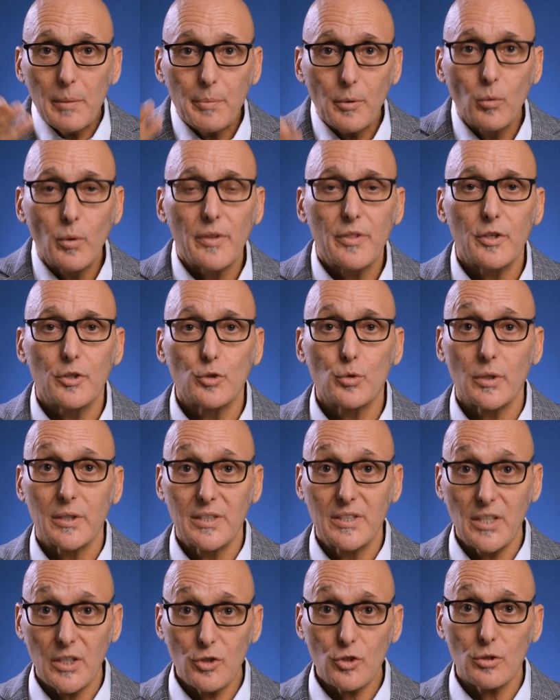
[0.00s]
People with a
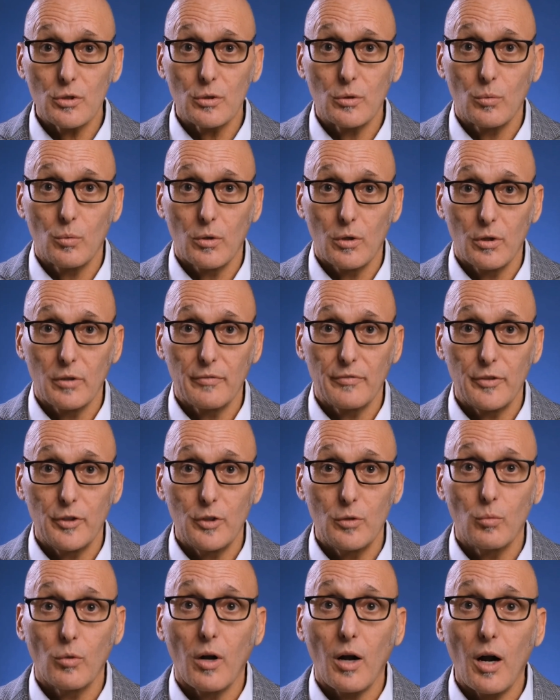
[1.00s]
traditional
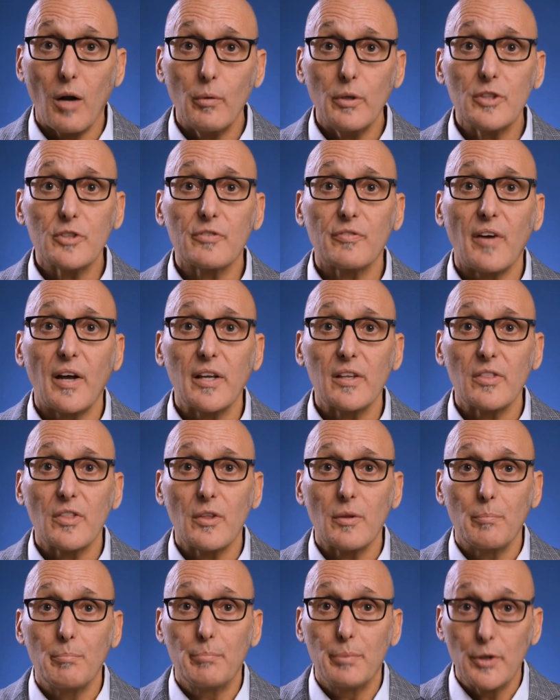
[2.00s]
worldview will always find
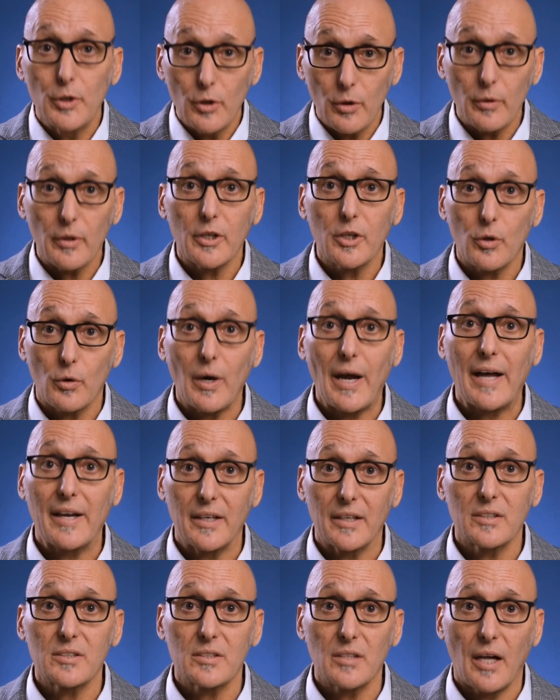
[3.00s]
the
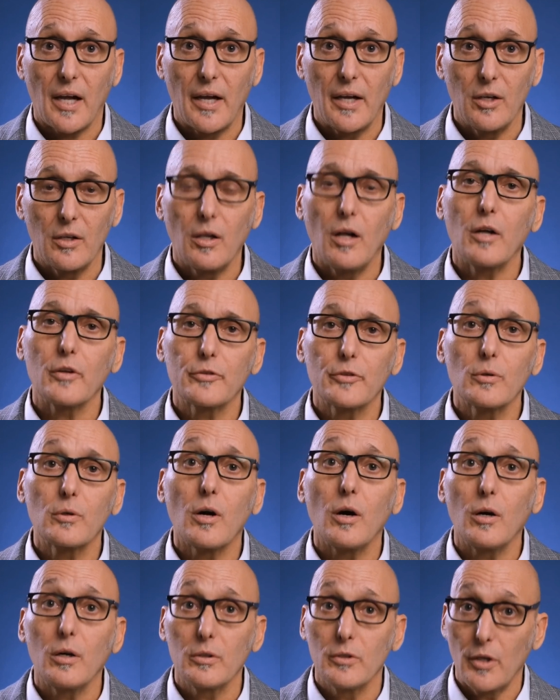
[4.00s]
bureaucratic style, also
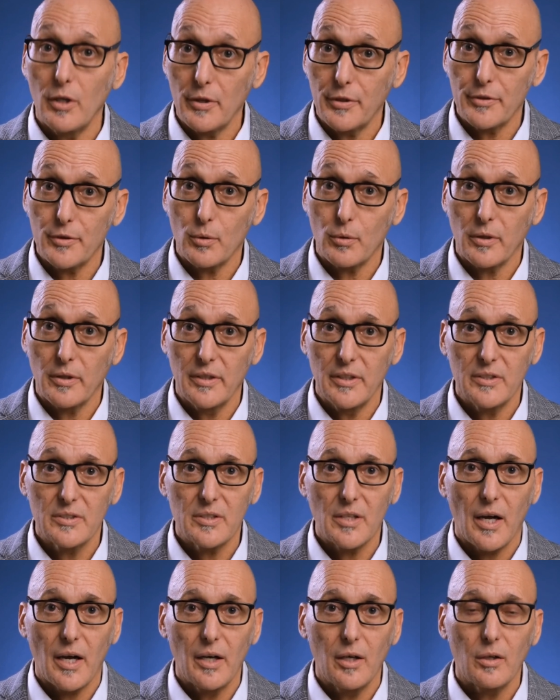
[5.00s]
called authority
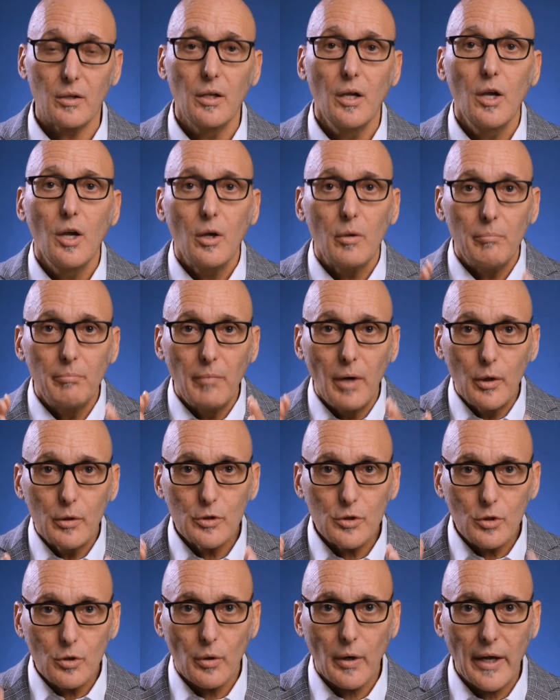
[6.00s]
style,
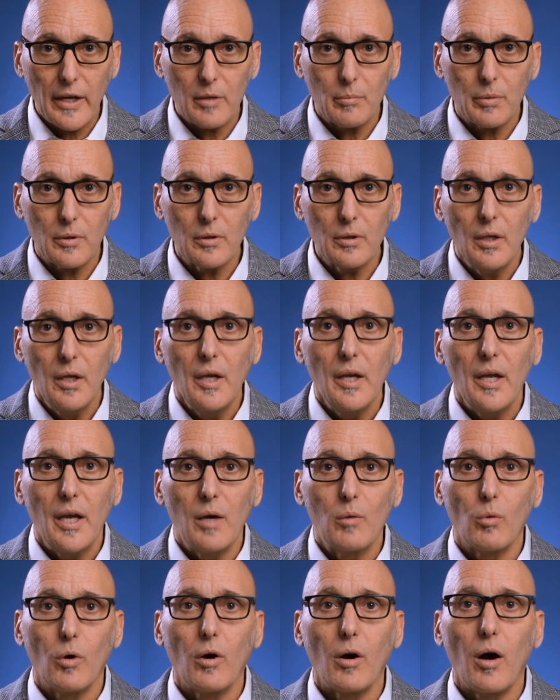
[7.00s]
most credible
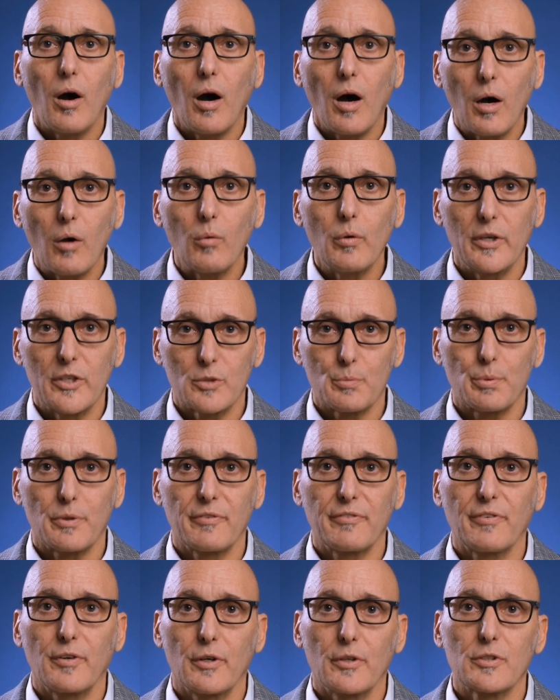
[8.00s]
and will always
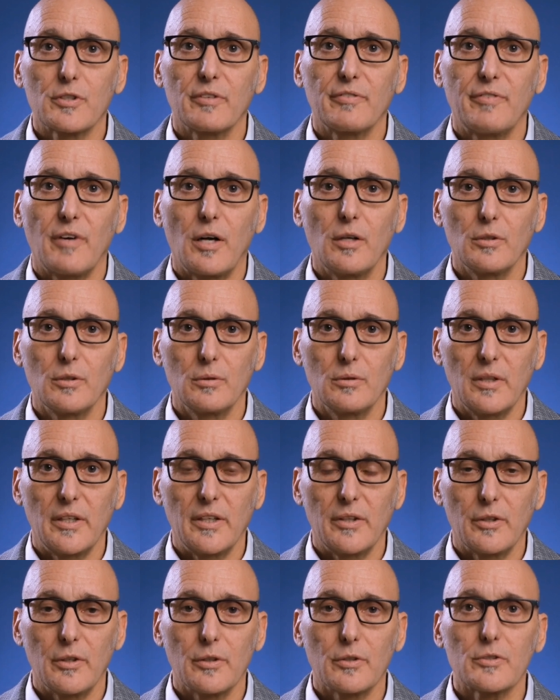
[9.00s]
prefer to follow
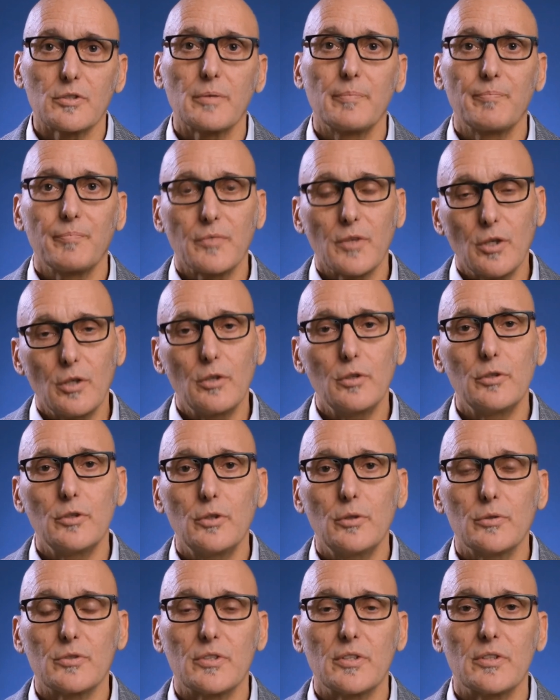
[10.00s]
leaders who
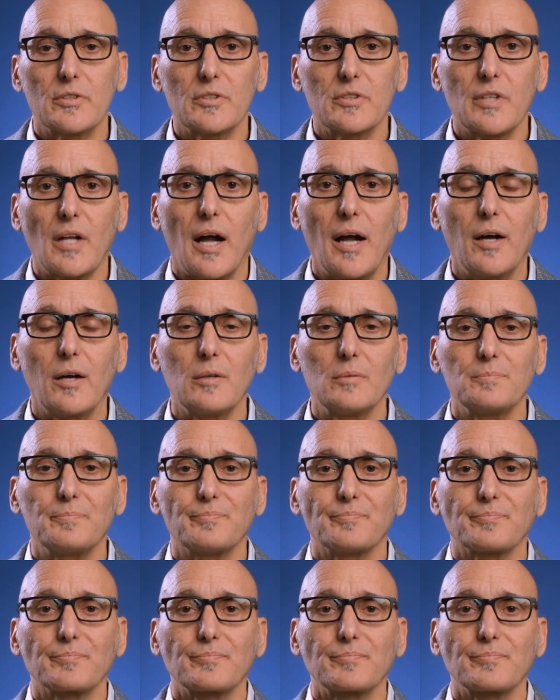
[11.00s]
use this style.